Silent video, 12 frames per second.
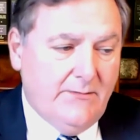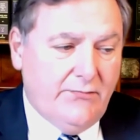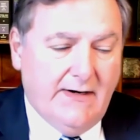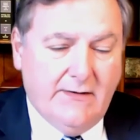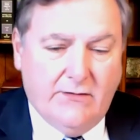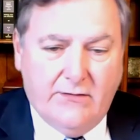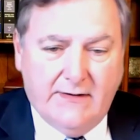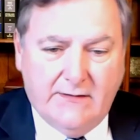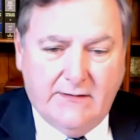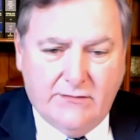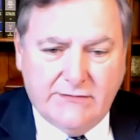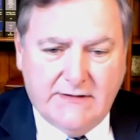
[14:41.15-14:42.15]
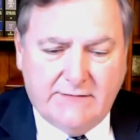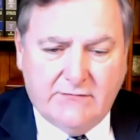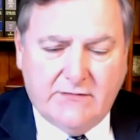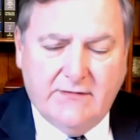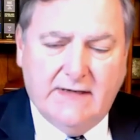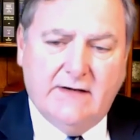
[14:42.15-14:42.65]
priority or
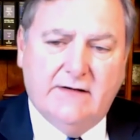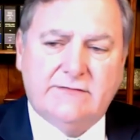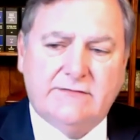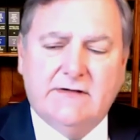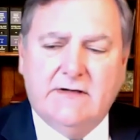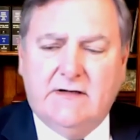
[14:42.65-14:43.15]
general creditors.